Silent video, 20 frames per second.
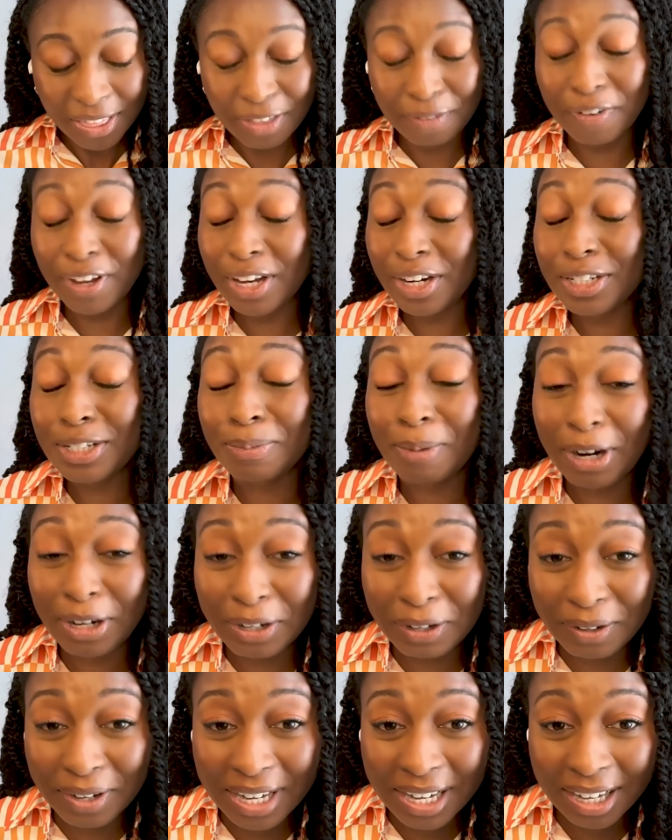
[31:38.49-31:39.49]
the Phoenix
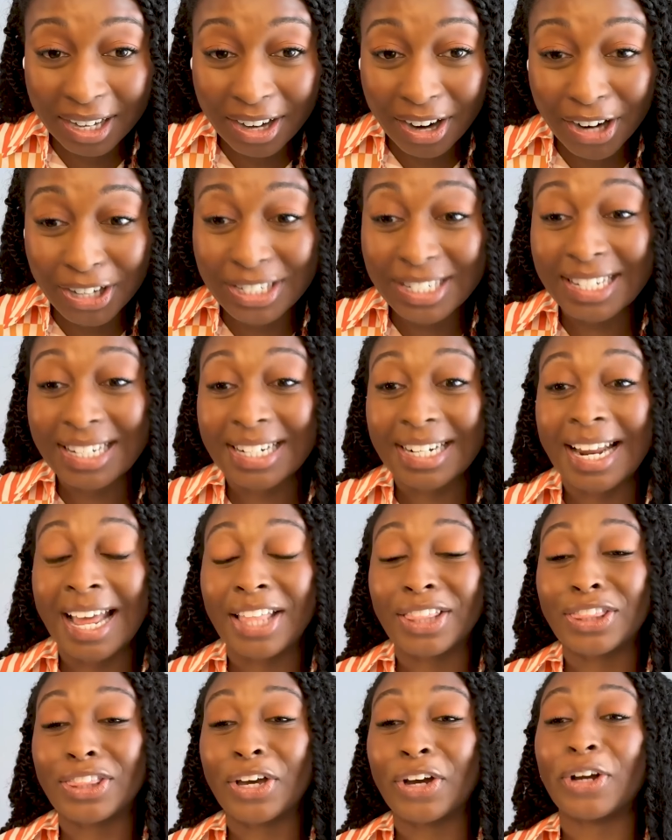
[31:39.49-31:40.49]
Mercury are sitting
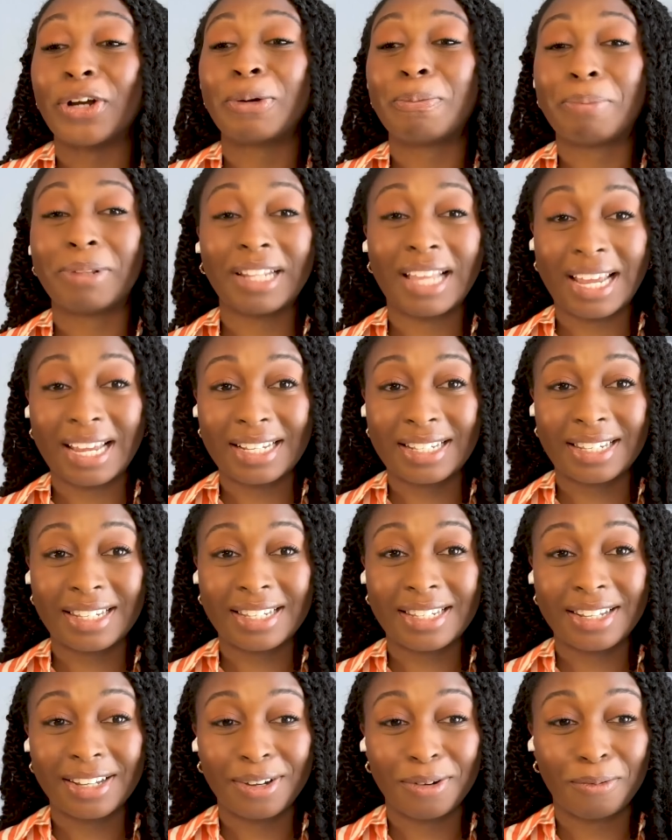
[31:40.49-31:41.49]
at third
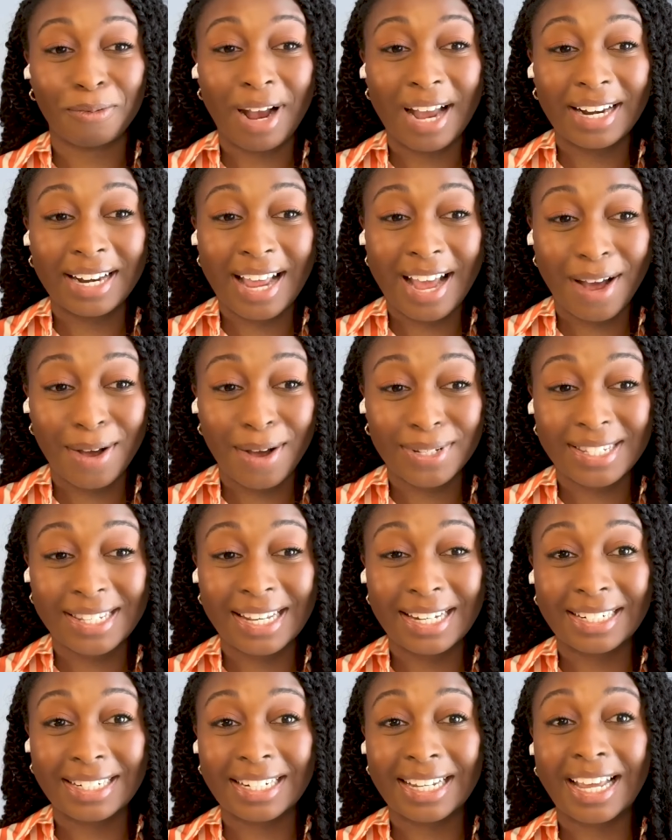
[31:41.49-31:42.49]
place right now,
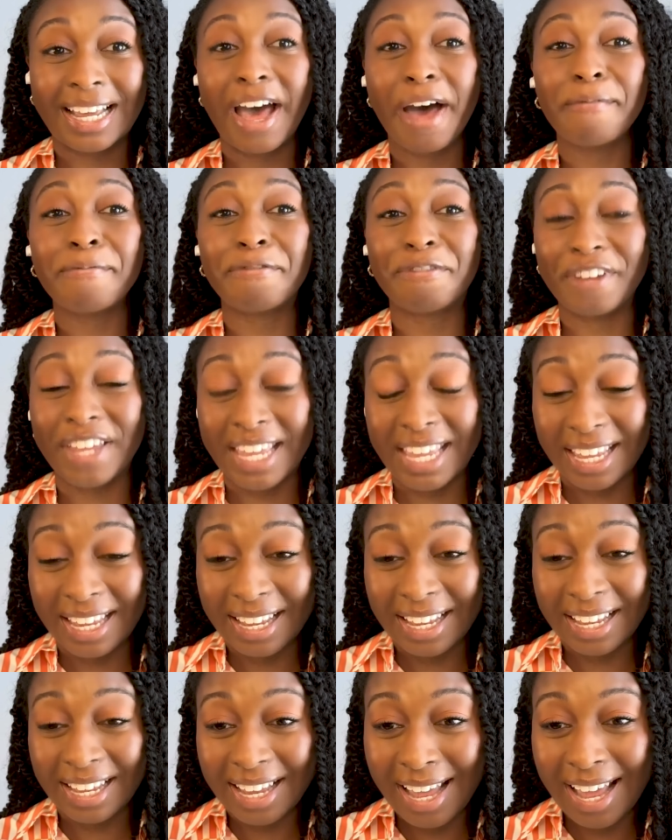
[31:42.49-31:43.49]
sitting comfy
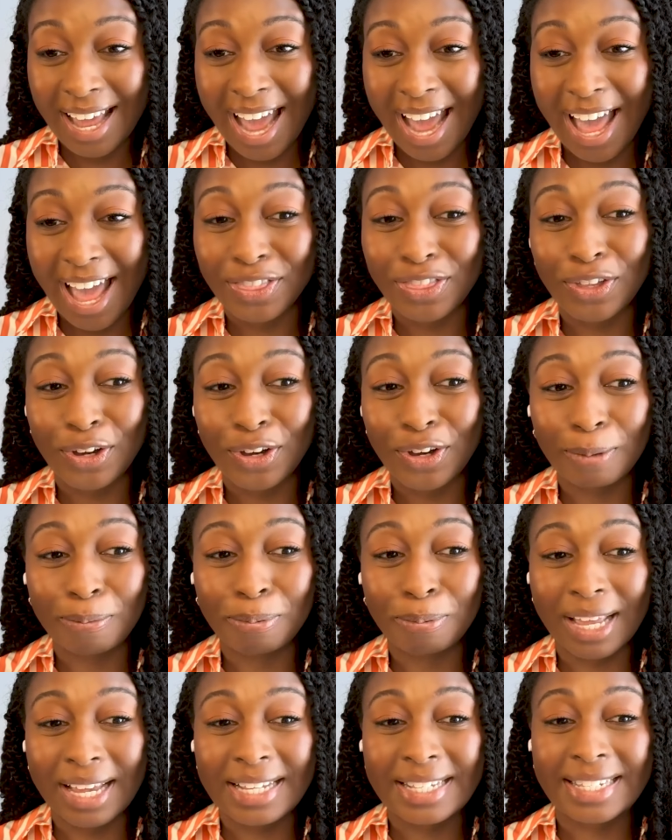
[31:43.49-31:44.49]
at third
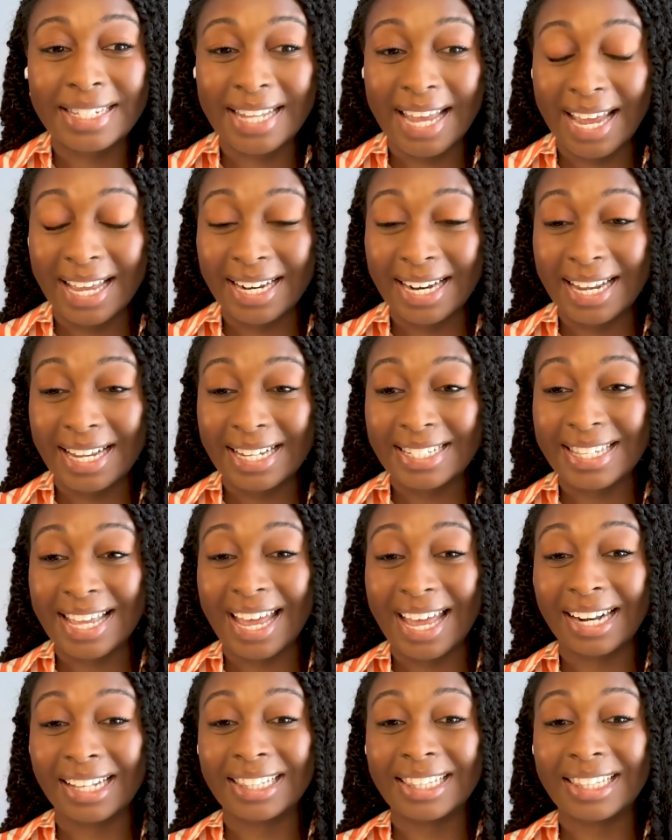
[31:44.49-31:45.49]
place standings
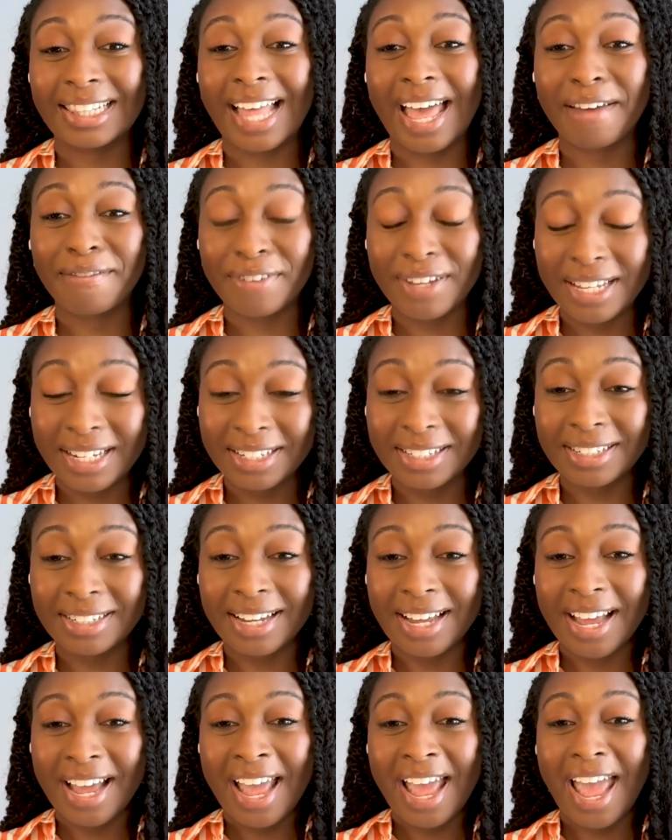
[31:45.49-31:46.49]
at
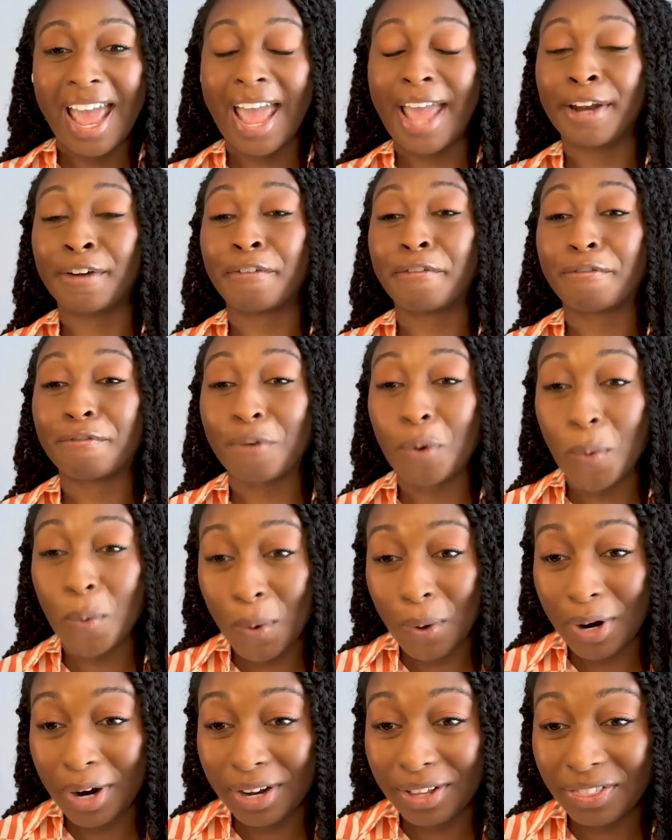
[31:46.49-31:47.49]

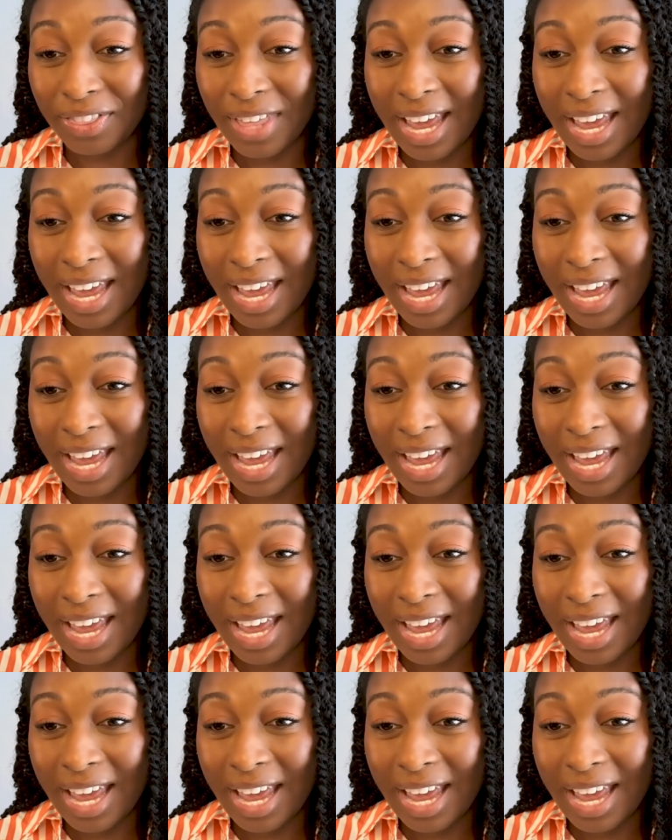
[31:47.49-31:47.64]
11-4.